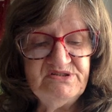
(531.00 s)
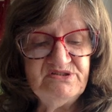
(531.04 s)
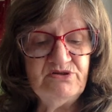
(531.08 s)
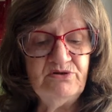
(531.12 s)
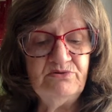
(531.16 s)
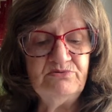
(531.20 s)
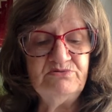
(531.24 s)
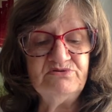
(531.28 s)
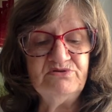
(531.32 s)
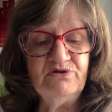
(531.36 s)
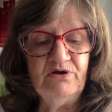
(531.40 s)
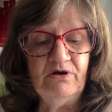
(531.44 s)

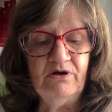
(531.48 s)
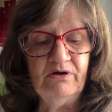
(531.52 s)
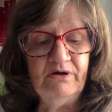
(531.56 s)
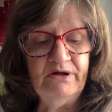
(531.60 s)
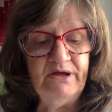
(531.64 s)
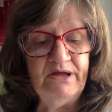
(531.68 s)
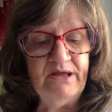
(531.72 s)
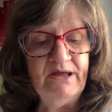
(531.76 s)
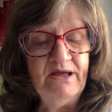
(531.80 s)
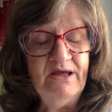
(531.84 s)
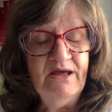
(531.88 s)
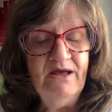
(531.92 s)
so
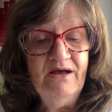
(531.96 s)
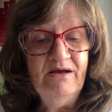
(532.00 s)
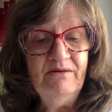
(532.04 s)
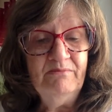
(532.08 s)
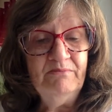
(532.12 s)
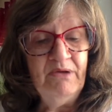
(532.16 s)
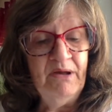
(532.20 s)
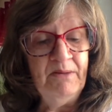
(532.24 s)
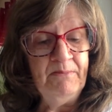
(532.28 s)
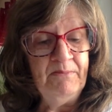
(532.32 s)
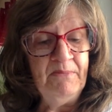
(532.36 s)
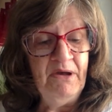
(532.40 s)
sorry.
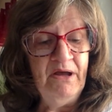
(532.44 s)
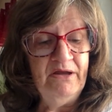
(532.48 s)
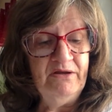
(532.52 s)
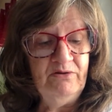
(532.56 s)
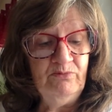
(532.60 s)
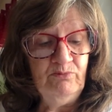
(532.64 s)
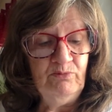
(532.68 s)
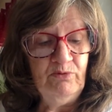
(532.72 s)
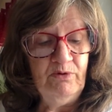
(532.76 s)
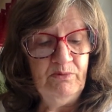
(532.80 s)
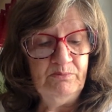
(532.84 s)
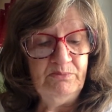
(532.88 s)
My
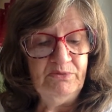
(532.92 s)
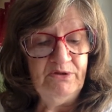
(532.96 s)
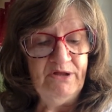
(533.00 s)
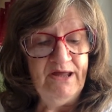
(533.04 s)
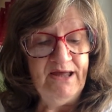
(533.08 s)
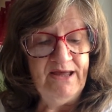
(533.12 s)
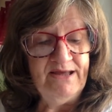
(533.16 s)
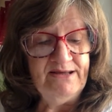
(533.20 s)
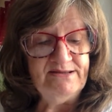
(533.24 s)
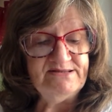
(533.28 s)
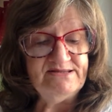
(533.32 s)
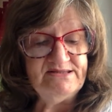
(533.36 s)
mind went
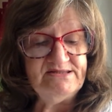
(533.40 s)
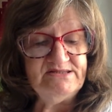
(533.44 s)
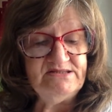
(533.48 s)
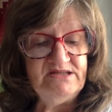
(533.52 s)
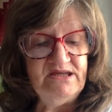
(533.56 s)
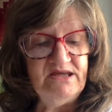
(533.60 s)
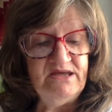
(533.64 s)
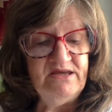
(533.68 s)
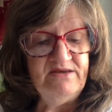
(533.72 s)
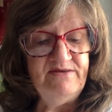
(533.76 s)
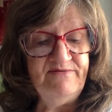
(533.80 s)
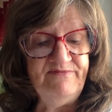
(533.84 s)
blank.
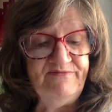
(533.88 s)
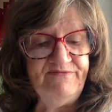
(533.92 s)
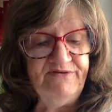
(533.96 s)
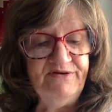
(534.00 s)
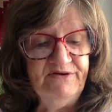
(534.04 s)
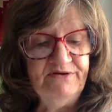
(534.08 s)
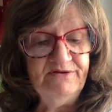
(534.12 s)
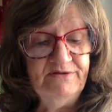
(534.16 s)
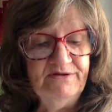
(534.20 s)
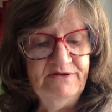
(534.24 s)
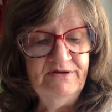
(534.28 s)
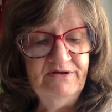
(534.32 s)
Steve
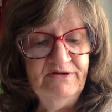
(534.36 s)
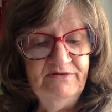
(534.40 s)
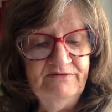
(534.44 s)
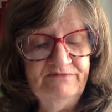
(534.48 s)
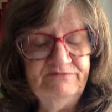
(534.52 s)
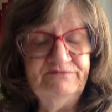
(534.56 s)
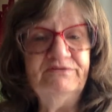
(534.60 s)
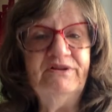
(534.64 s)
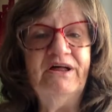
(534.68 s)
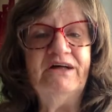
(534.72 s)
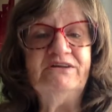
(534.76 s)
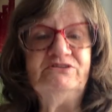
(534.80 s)

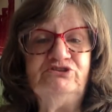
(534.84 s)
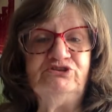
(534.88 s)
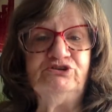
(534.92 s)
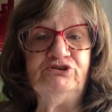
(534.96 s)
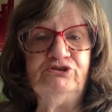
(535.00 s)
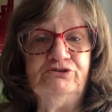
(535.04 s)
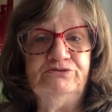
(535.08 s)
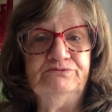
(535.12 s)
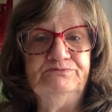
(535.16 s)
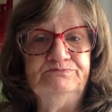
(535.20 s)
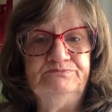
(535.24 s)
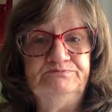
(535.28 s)

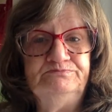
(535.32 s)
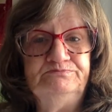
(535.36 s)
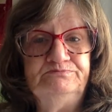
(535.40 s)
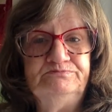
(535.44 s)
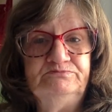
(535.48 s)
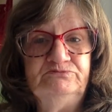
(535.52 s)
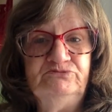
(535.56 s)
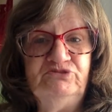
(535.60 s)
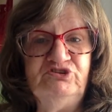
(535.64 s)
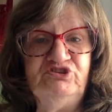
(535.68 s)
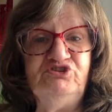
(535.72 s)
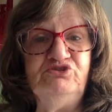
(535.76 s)
Fletcher,
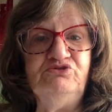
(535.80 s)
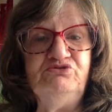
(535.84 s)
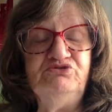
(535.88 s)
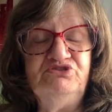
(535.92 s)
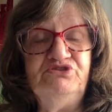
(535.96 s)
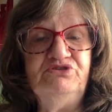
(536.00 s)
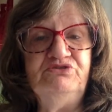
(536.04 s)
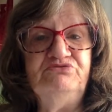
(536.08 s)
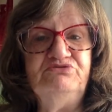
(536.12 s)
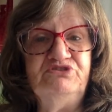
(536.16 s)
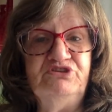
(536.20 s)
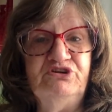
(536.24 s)

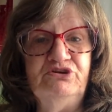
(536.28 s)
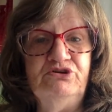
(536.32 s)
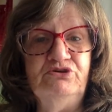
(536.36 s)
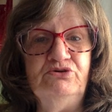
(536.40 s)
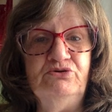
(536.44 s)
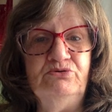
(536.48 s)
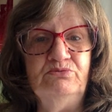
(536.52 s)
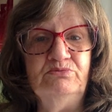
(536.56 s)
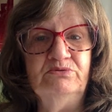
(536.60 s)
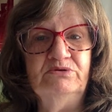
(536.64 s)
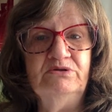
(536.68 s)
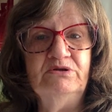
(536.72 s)

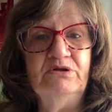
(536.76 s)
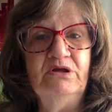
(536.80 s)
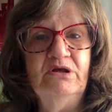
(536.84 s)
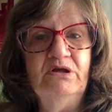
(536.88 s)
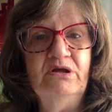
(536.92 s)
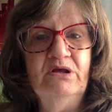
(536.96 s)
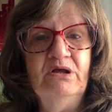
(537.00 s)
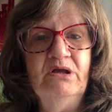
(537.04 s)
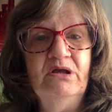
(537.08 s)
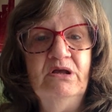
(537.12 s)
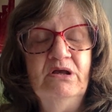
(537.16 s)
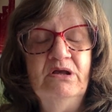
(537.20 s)
222.
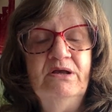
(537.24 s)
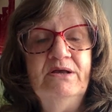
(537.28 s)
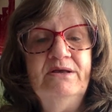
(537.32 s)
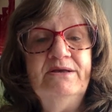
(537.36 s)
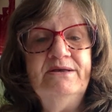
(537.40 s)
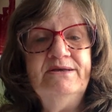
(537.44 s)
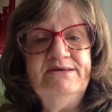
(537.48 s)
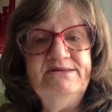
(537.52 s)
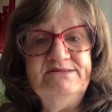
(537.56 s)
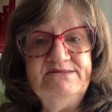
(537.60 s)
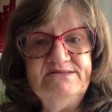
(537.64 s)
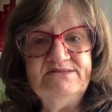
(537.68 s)

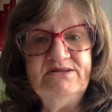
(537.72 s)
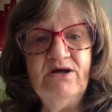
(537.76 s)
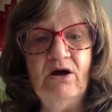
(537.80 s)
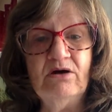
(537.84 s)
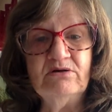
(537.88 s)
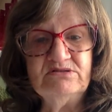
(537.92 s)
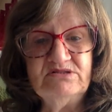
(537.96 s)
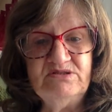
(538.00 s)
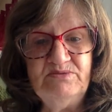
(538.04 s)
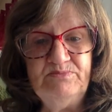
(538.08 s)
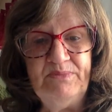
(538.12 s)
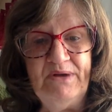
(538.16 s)
He
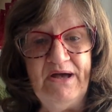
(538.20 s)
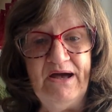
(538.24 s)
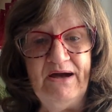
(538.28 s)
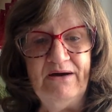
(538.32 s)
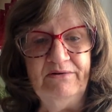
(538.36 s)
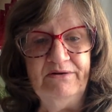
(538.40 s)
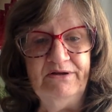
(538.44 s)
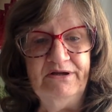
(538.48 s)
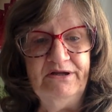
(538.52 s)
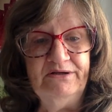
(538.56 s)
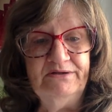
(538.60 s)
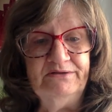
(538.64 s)
talks
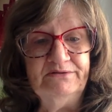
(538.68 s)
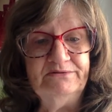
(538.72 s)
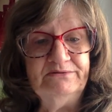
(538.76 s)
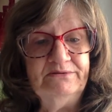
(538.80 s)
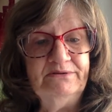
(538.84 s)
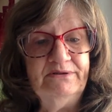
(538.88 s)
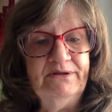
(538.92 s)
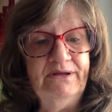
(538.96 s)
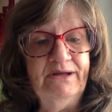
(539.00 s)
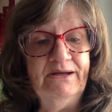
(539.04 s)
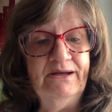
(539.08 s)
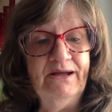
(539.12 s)
about it.
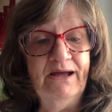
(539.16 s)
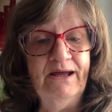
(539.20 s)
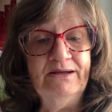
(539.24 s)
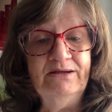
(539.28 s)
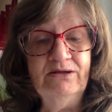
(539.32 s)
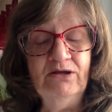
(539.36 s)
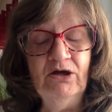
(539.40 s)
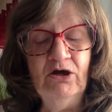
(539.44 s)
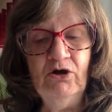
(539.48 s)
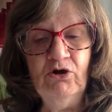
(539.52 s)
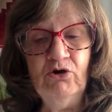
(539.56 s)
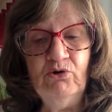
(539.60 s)
And I
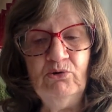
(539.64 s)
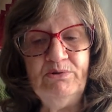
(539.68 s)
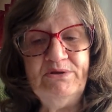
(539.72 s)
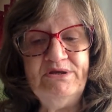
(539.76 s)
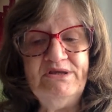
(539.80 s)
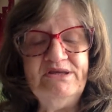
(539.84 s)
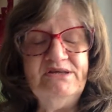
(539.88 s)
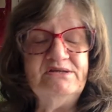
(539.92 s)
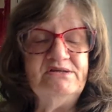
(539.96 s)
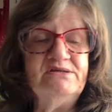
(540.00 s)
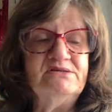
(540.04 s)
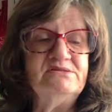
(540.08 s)
know
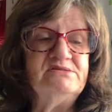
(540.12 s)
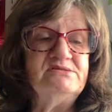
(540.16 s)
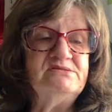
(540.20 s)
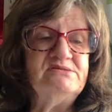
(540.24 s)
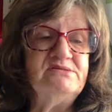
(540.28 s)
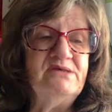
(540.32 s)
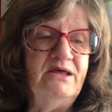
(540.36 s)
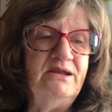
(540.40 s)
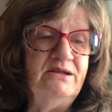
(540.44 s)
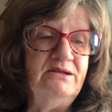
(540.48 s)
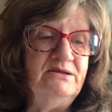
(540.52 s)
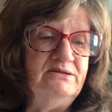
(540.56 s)
he has
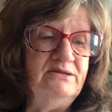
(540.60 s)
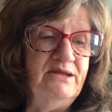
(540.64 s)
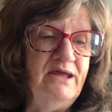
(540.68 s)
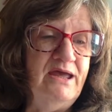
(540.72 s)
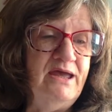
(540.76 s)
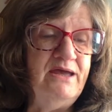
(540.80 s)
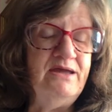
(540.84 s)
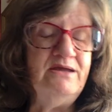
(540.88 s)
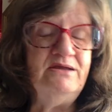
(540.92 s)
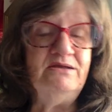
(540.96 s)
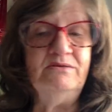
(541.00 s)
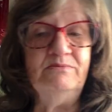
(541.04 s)
set a
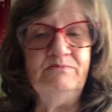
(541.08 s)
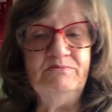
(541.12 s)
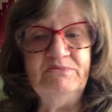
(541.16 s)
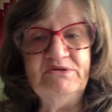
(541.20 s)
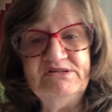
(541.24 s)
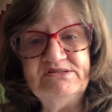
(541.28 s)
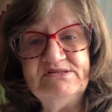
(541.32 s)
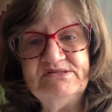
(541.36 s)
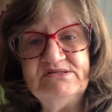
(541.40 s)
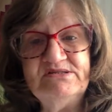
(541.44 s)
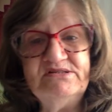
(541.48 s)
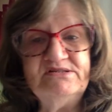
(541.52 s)
date,
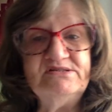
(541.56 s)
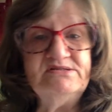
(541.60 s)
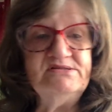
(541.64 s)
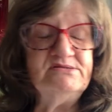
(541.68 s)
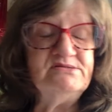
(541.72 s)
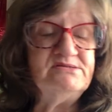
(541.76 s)
missed it,